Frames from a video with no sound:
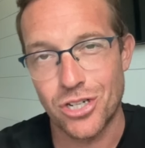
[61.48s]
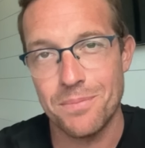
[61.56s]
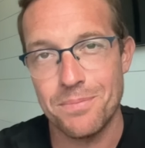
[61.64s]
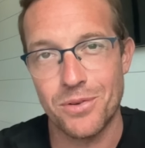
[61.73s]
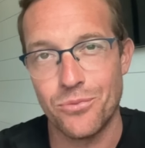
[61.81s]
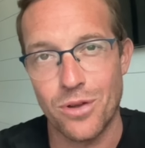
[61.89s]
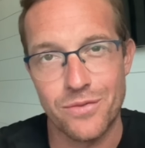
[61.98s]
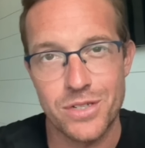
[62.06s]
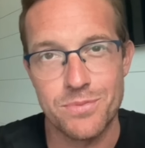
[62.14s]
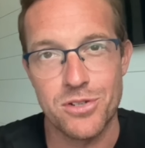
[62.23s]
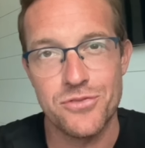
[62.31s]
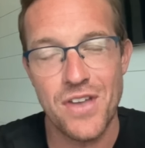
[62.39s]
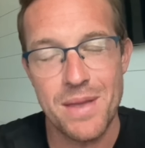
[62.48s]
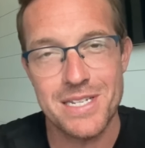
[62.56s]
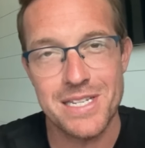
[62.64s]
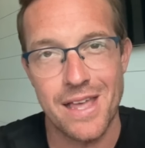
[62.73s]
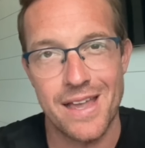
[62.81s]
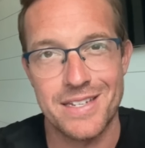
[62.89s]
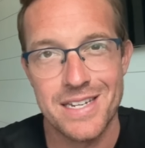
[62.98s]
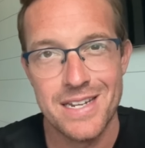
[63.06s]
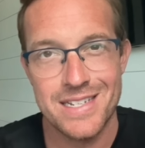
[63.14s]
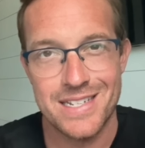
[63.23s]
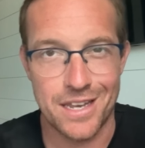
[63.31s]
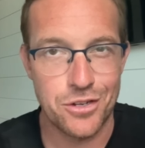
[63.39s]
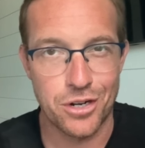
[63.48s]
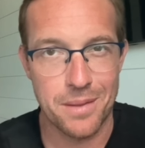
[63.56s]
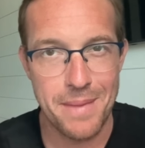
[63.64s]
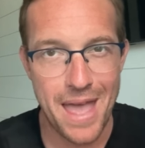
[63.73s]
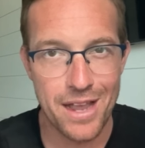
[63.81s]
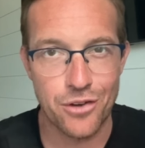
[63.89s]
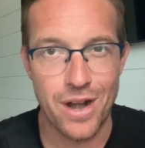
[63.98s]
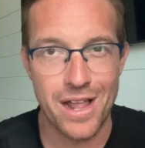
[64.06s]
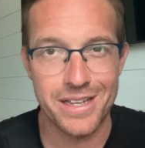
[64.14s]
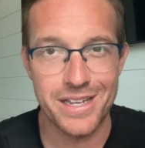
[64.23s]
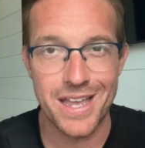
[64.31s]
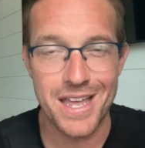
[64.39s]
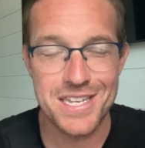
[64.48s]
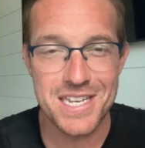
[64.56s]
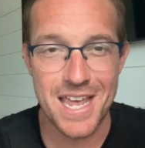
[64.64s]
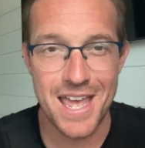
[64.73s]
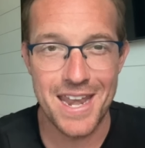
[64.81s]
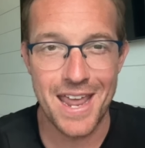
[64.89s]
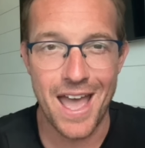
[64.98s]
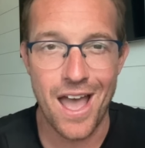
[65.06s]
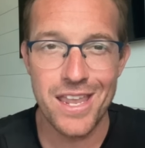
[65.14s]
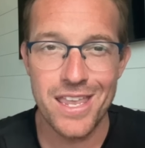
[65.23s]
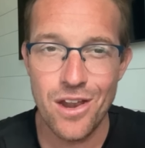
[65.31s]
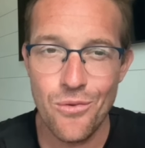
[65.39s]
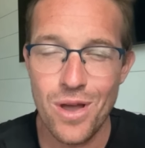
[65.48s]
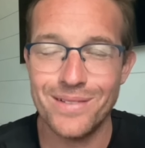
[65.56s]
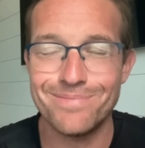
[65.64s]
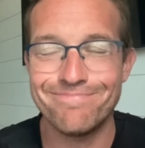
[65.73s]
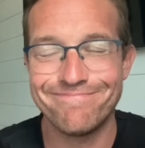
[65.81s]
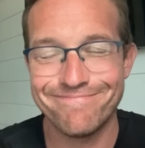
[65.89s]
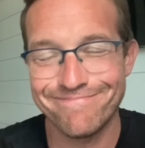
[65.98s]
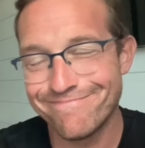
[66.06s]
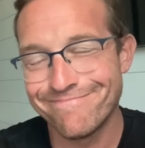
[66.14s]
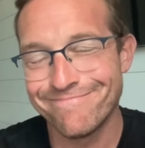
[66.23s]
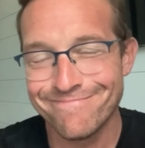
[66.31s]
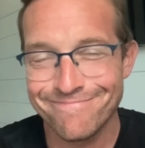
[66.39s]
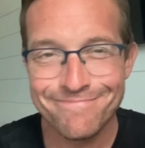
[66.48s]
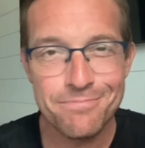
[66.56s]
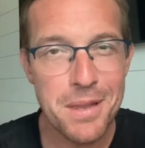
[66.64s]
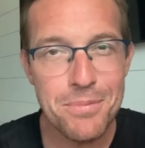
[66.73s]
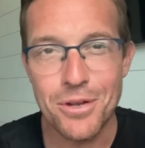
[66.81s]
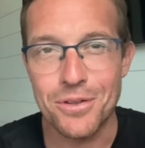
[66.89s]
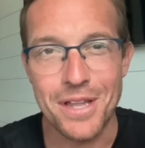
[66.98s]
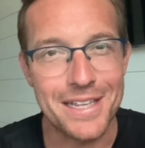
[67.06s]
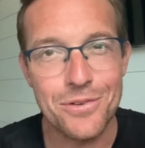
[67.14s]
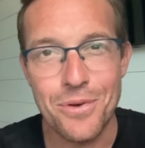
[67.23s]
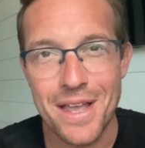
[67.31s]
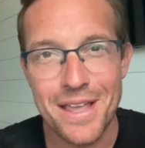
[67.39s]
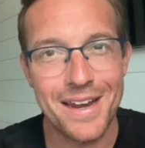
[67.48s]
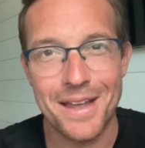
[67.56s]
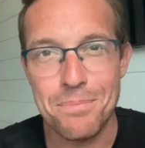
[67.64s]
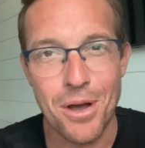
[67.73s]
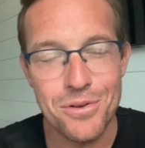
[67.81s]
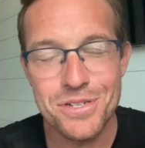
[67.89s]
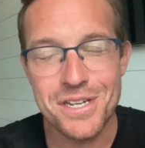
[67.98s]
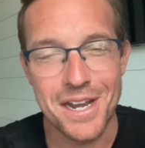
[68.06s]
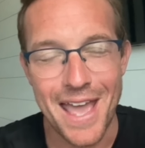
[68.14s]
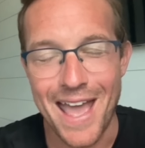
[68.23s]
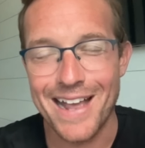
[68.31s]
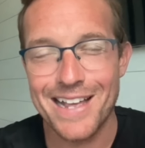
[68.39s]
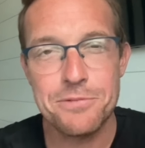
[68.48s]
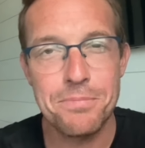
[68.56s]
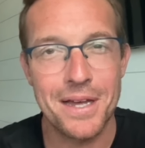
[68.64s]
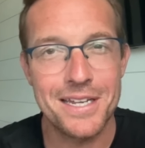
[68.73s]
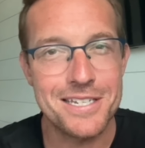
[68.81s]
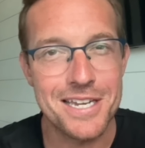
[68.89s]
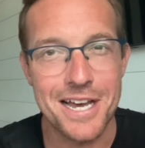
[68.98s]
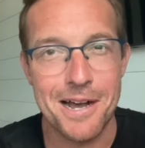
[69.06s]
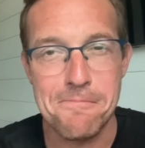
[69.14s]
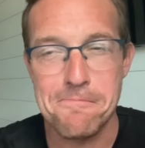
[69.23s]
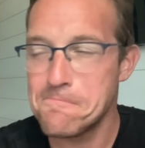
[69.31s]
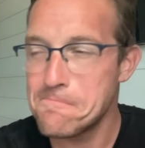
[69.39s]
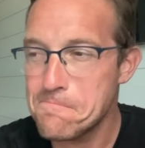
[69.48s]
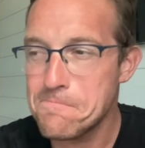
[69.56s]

Trump, in one of his most famous lines, said during a MAGA rally, said, "You know what? People don't like the way that I post on X, but um,